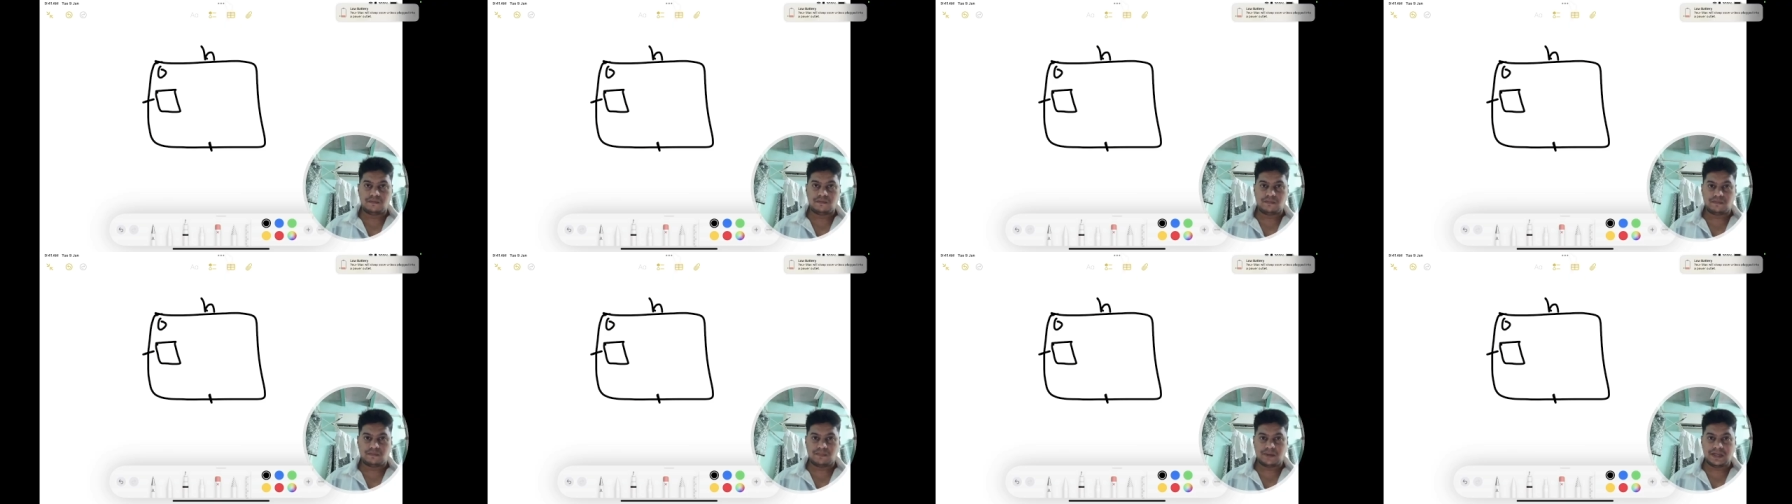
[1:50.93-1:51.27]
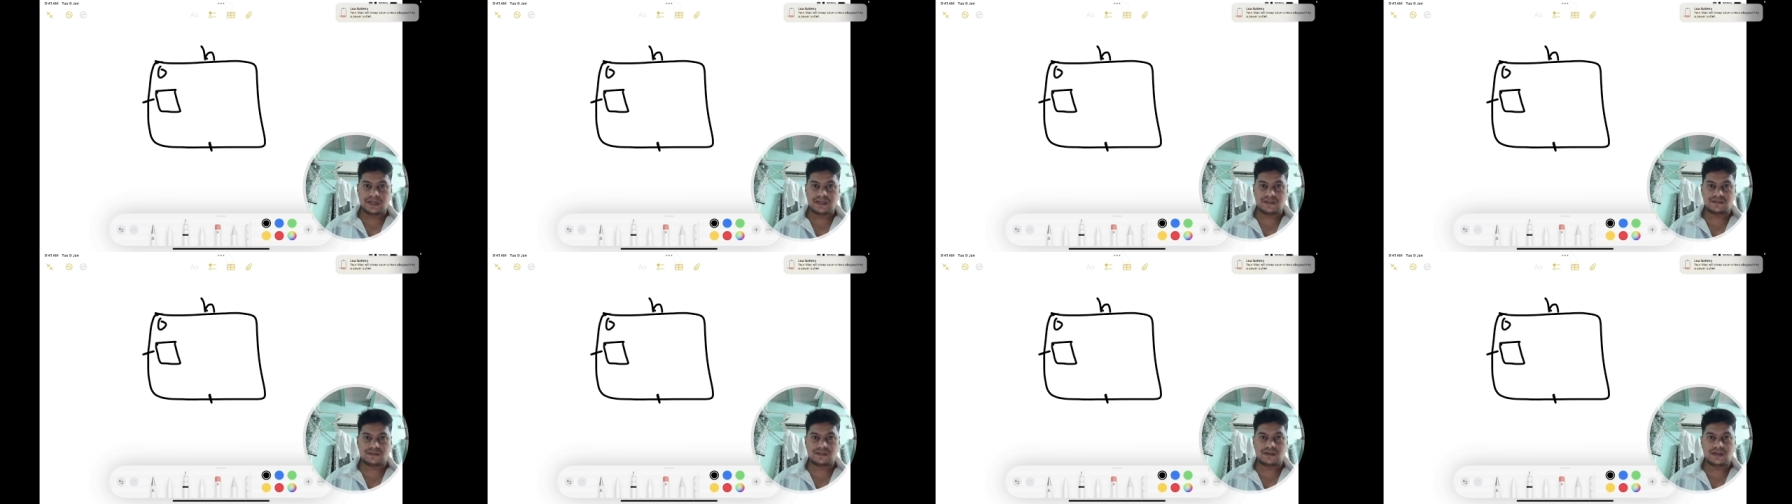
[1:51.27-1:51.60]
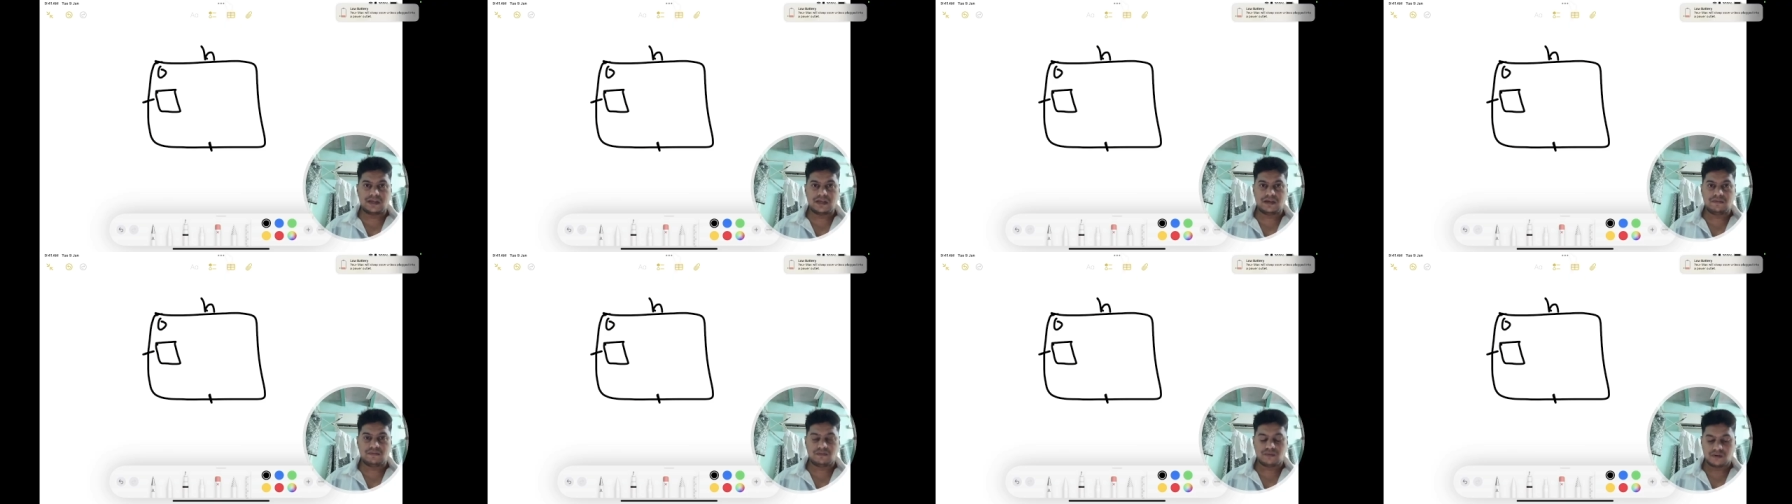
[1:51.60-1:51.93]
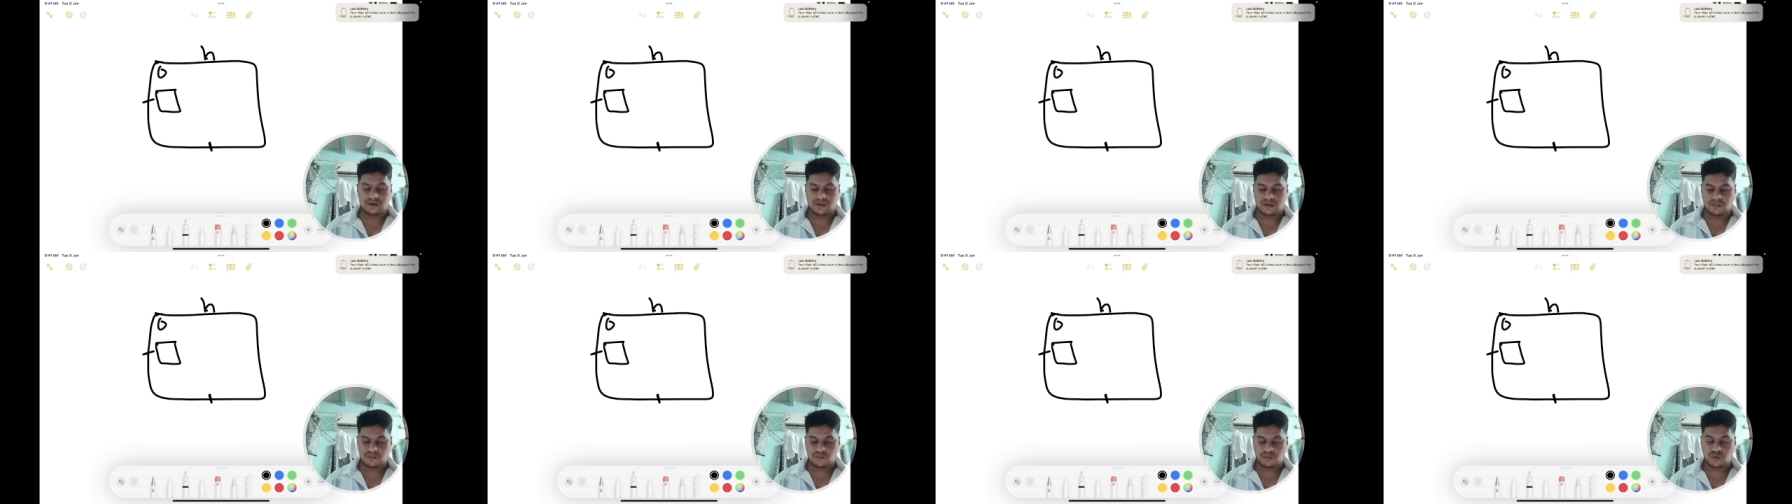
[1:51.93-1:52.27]
place the div
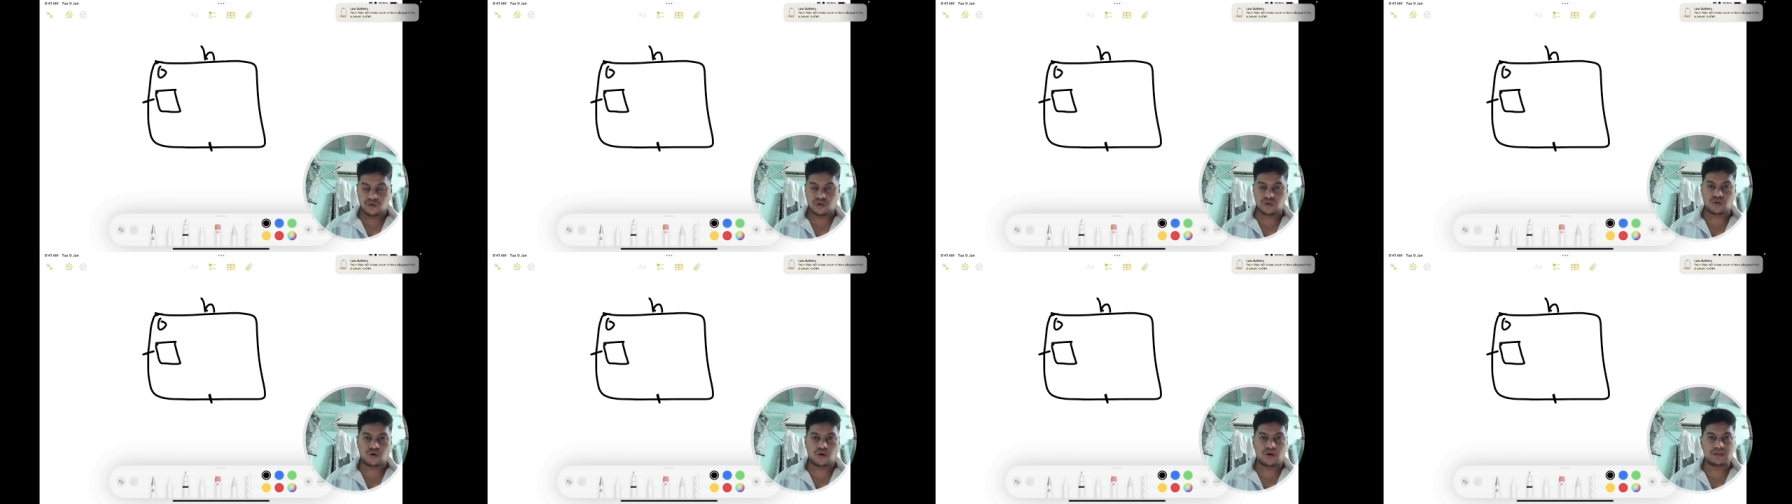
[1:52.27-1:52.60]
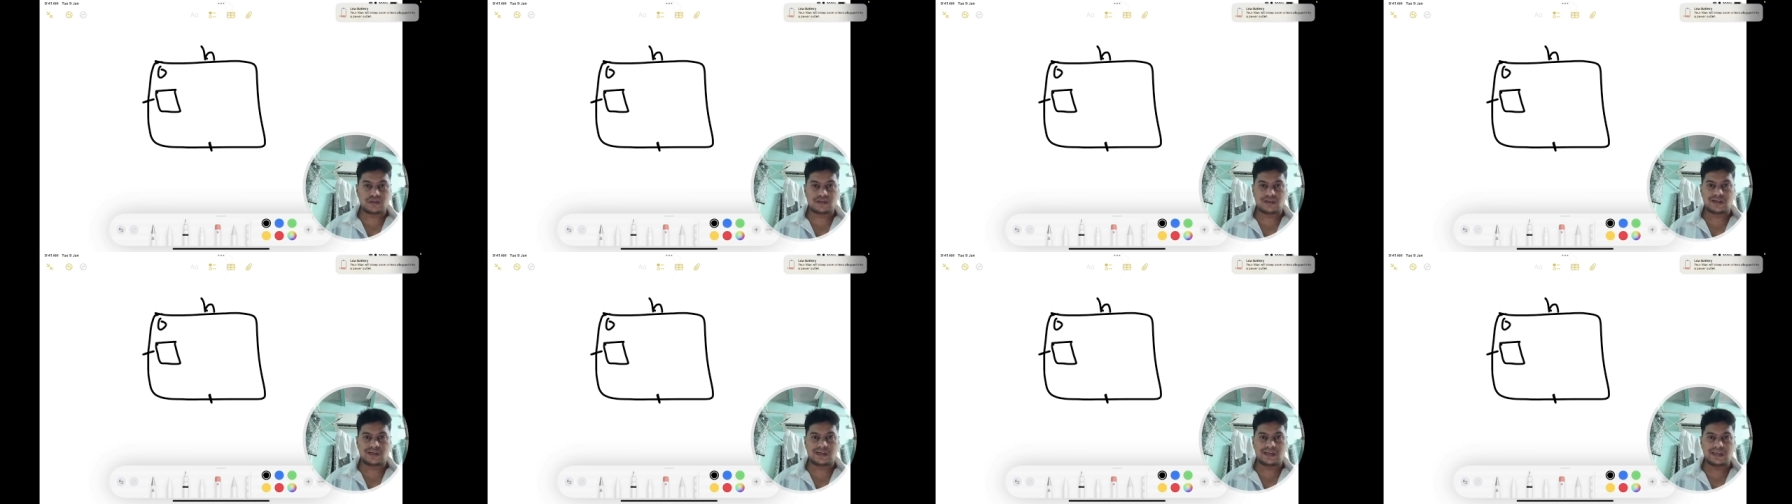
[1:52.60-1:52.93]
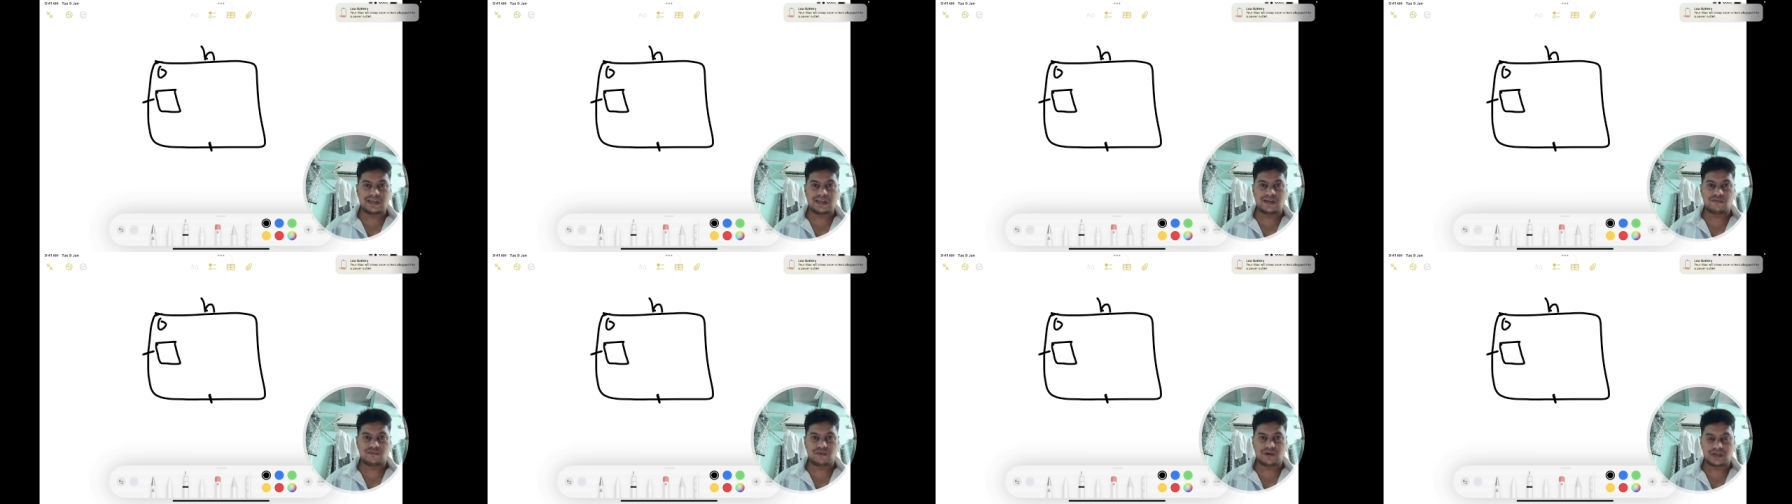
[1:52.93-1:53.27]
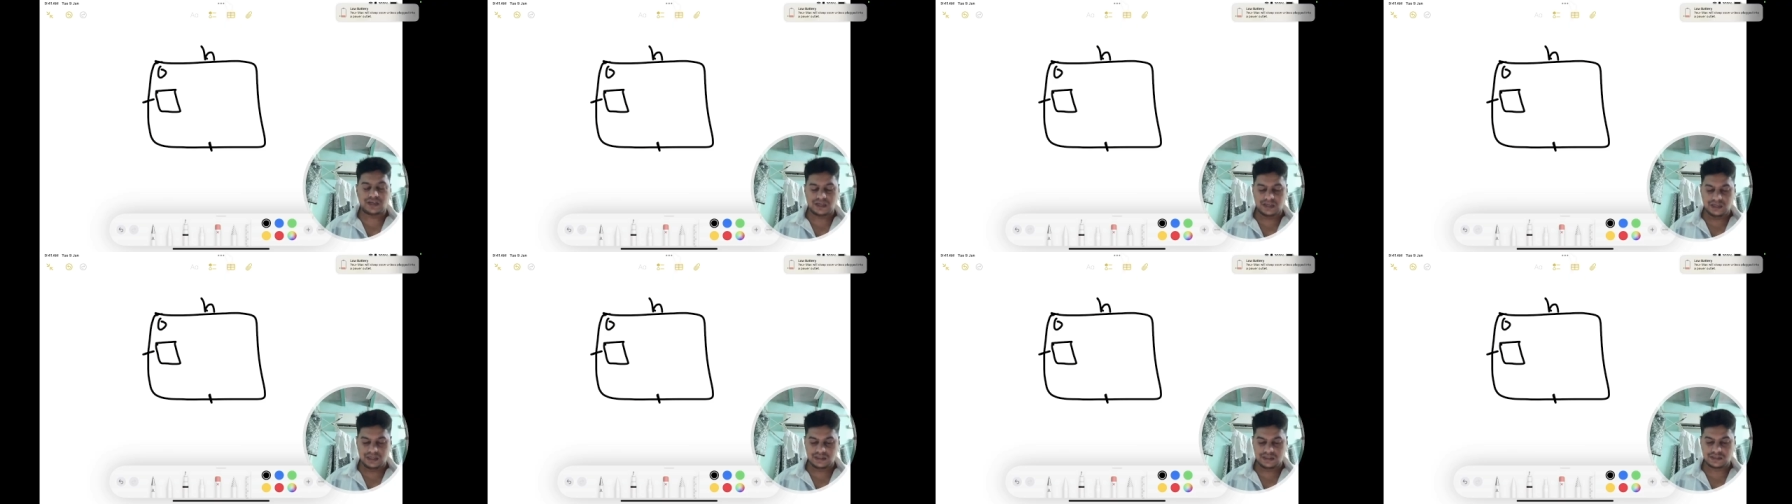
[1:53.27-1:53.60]
both horizontally and
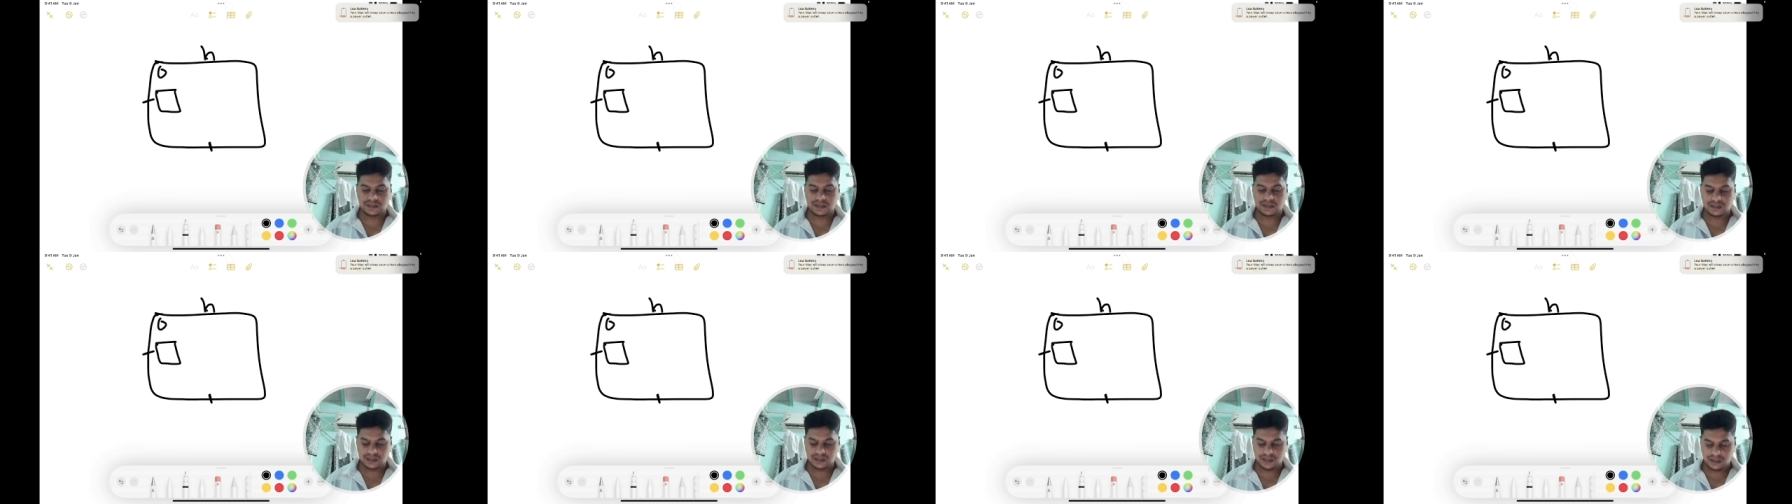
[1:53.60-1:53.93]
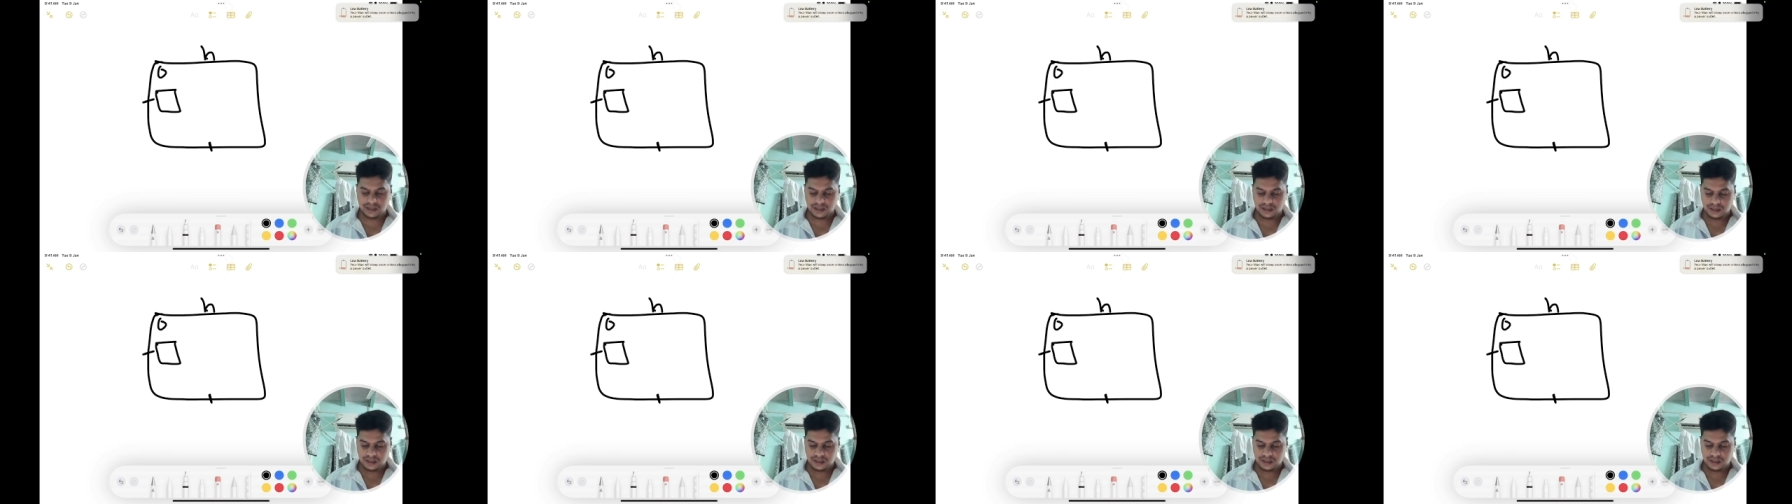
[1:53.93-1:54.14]
vertically center,